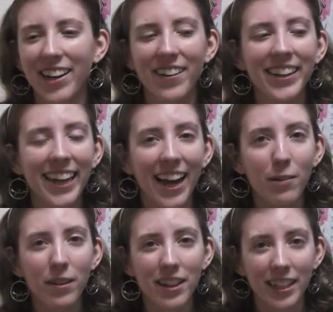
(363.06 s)
know,
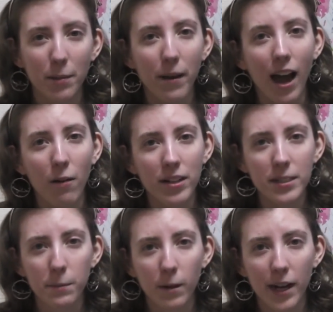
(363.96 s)
again, with like the power
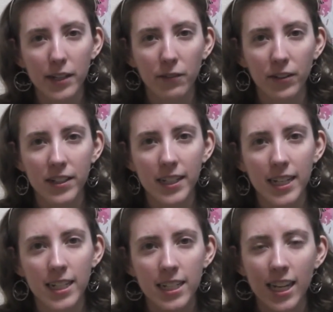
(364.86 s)
supply
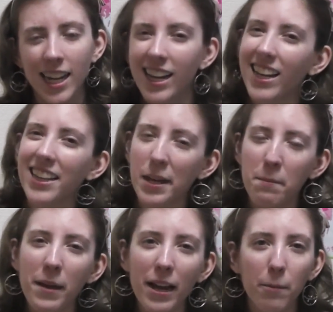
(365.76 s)
differences, they
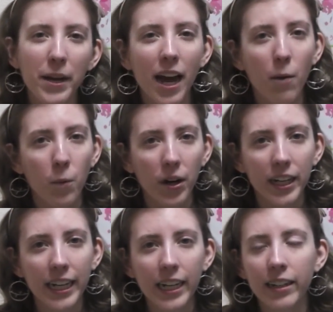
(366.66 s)
may or may not work
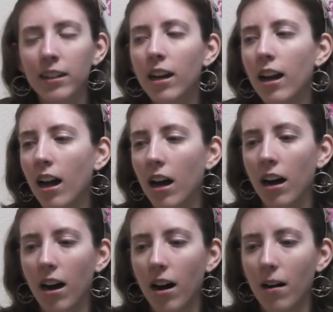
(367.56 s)
here,
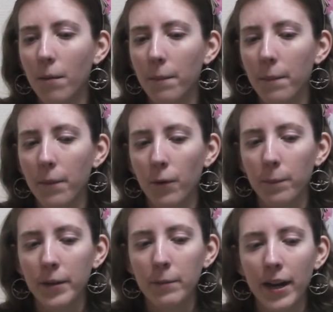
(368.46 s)
or
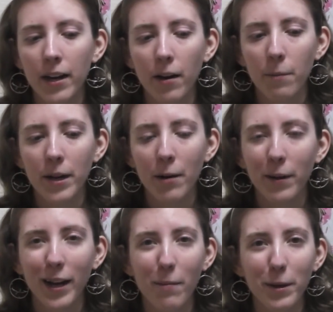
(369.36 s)
you may or
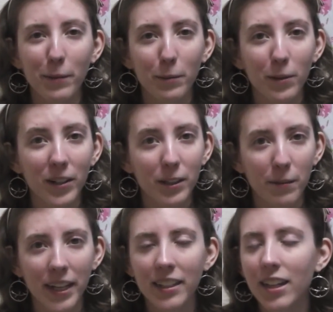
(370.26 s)
may not be able to plug them
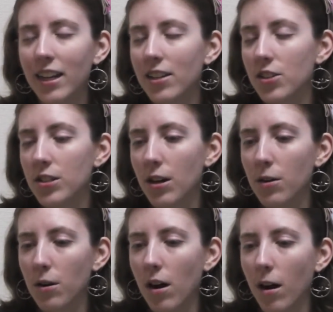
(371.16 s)
in.
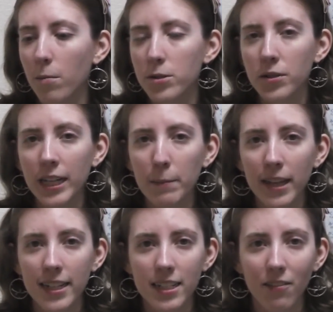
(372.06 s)
So do keep
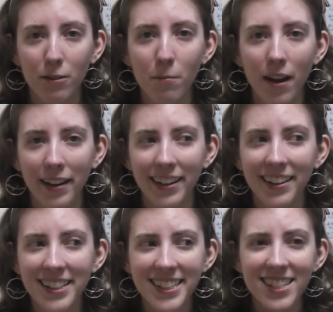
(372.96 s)
that stuff in mind.
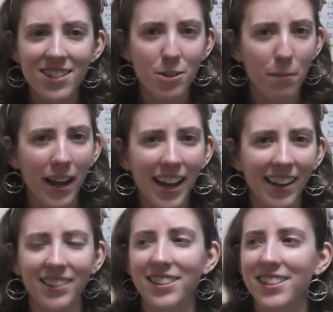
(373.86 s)
And this is
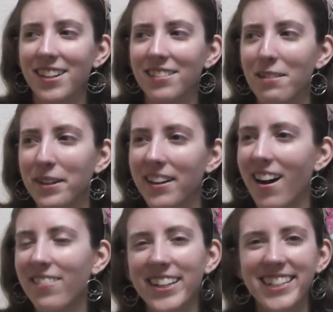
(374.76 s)
Japan, so I mean,
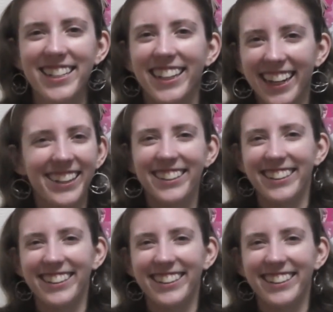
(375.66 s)
obviously